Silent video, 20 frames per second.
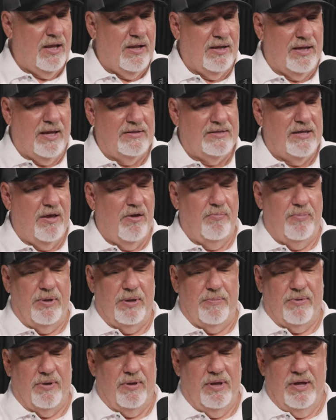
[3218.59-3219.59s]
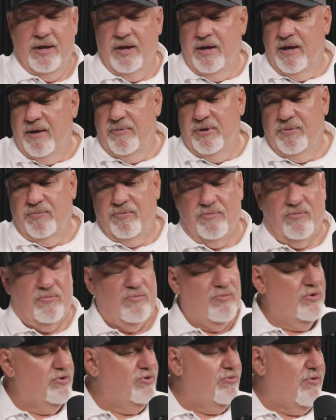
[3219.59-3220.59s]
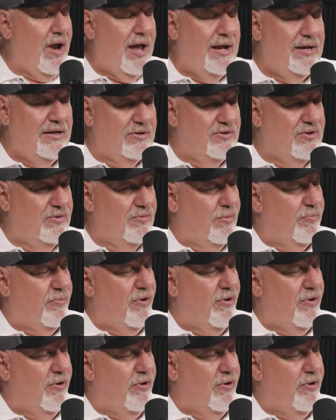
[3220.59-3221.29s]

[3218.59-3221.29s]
Like I tell people, I mean, we're trying to do